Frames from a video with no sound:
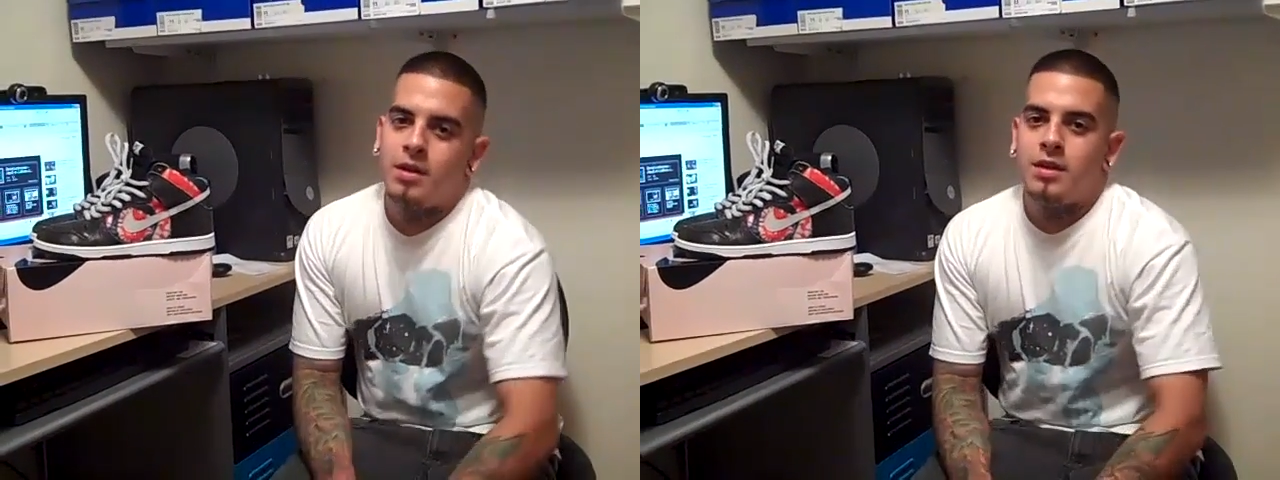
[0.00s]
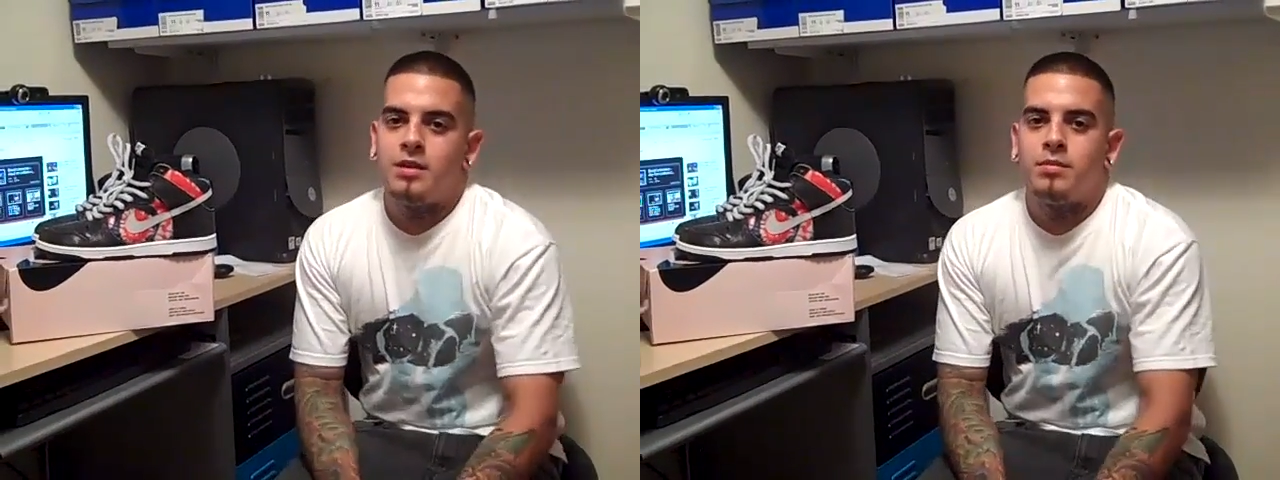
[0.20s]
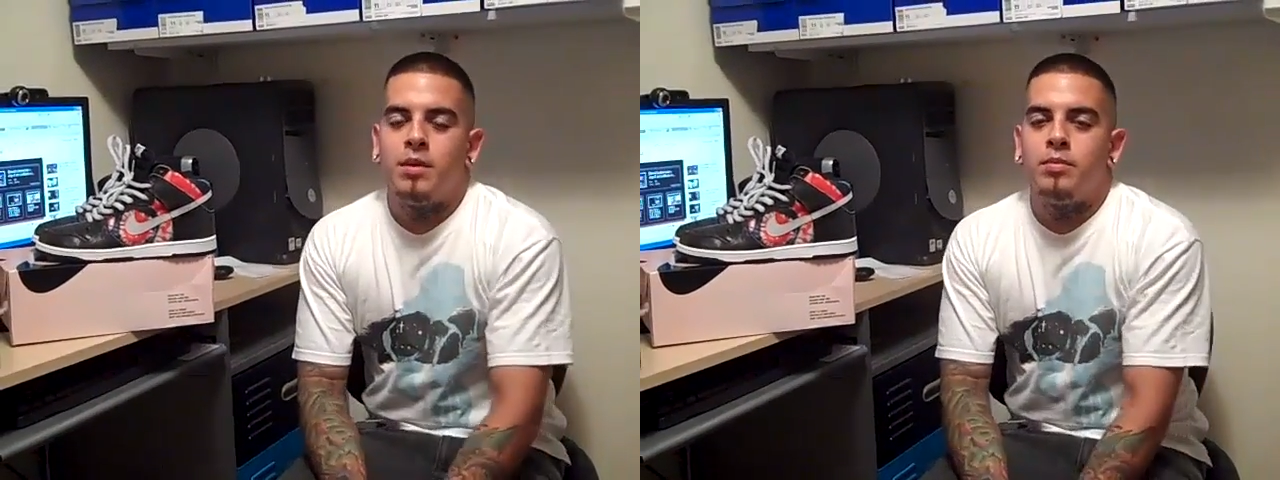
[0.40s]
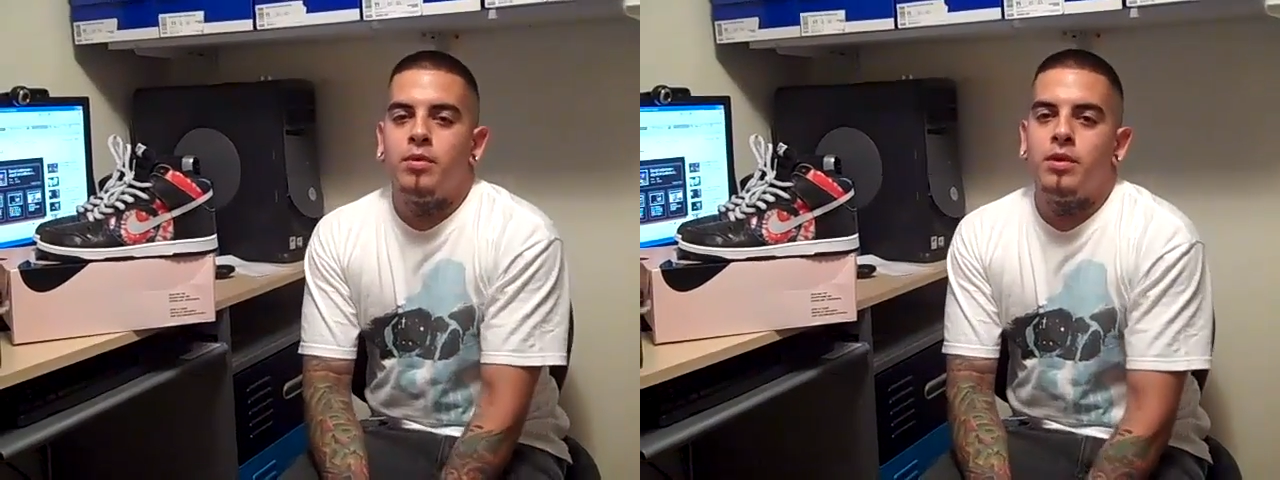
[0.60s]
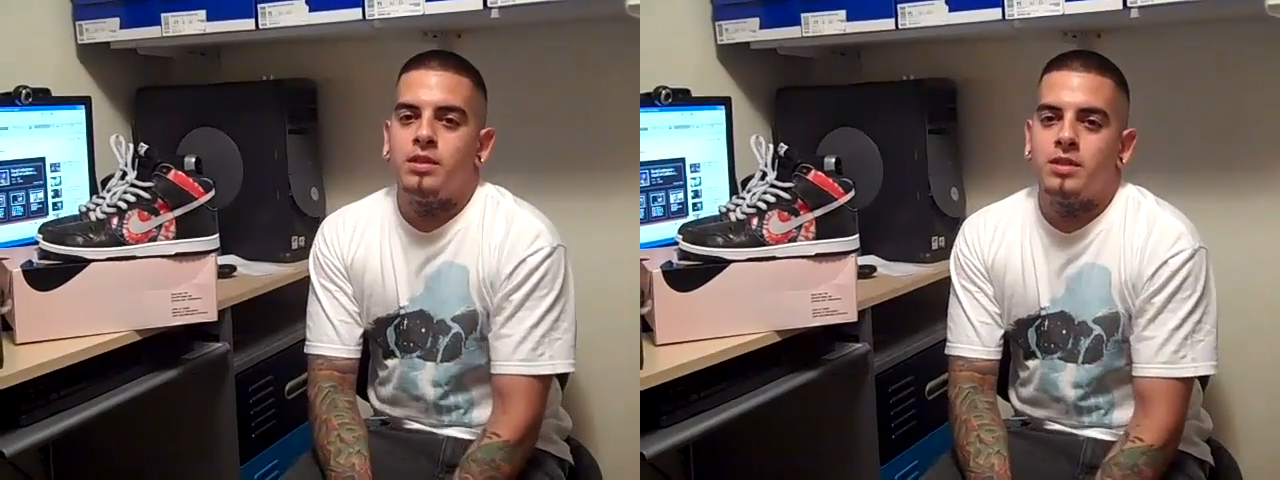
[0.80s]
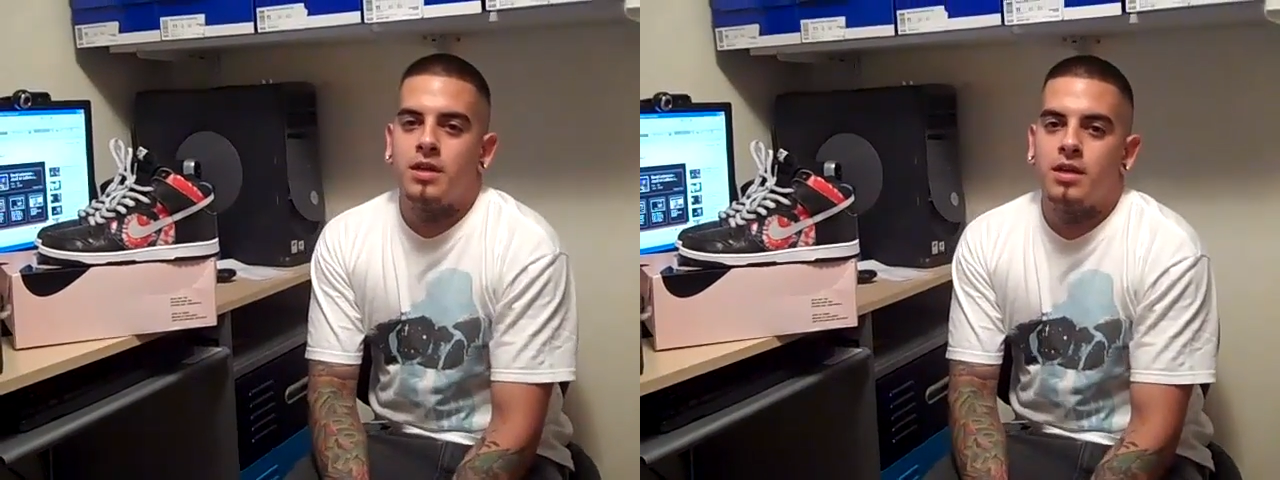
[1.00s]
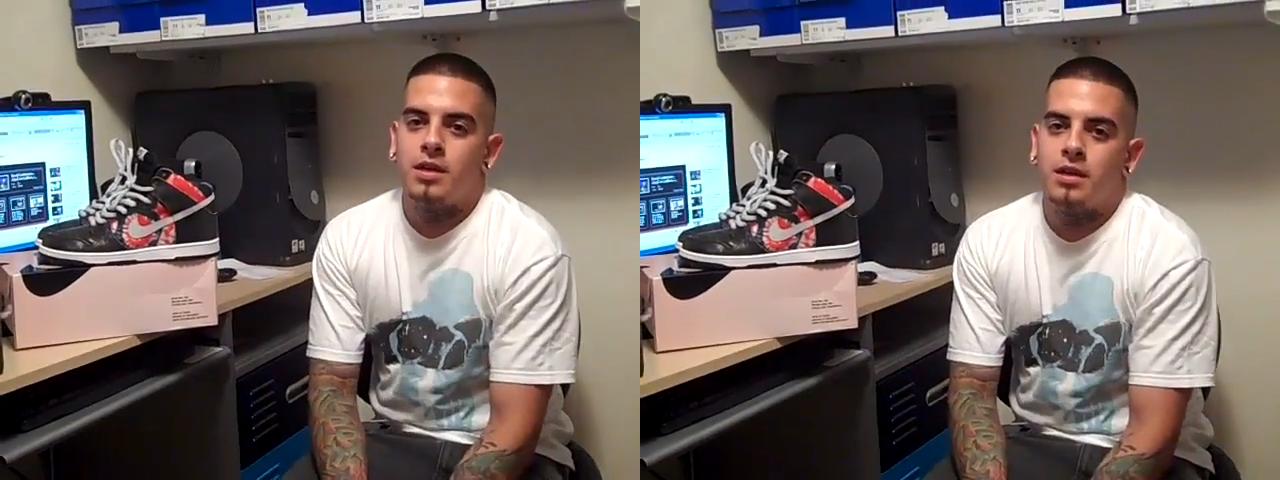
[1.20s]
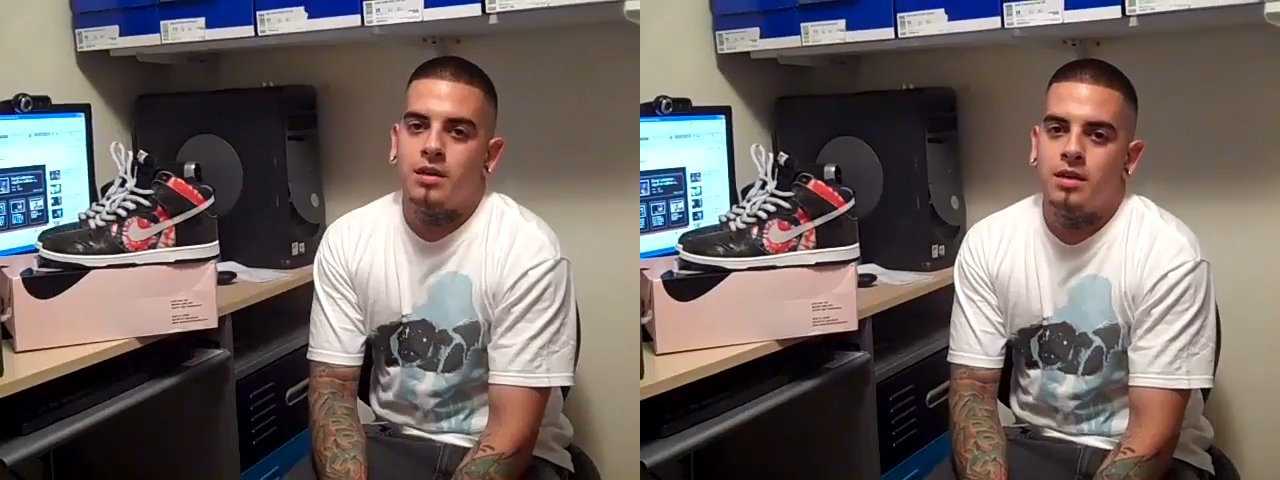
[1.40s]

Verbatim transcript: It's my boy's uh,